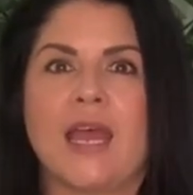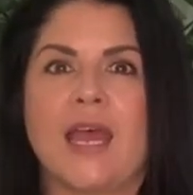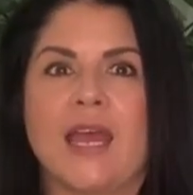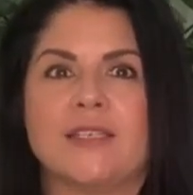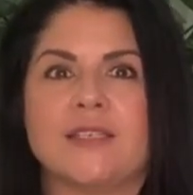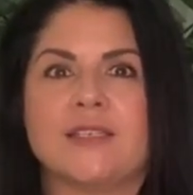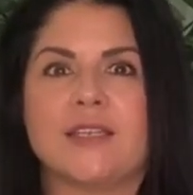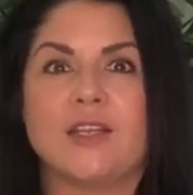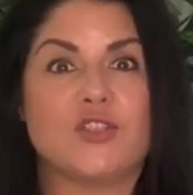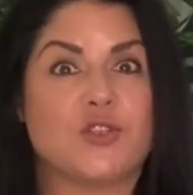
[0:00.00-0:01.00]
And
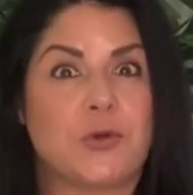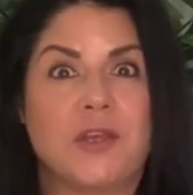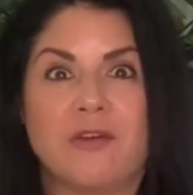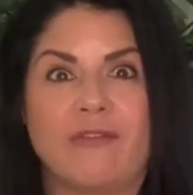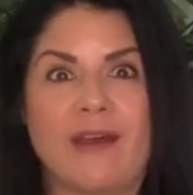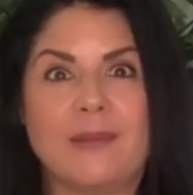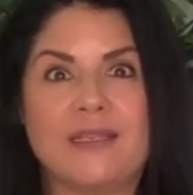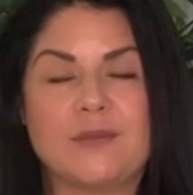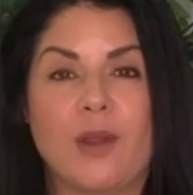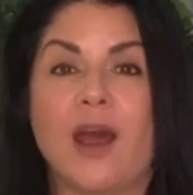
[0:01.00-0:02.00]
enjoy your
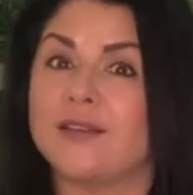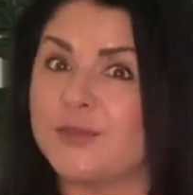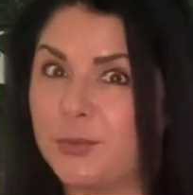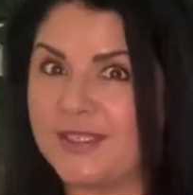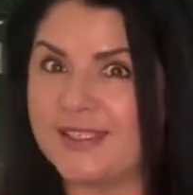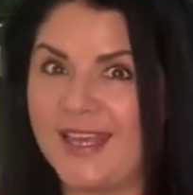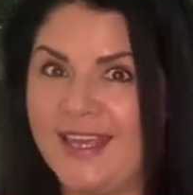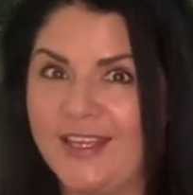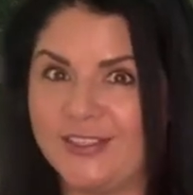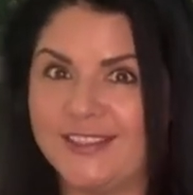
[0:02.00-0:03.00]
fabulous brows once they're
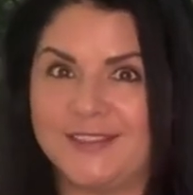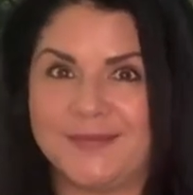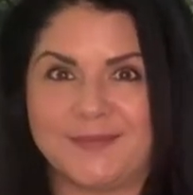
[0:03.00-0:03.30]
healed.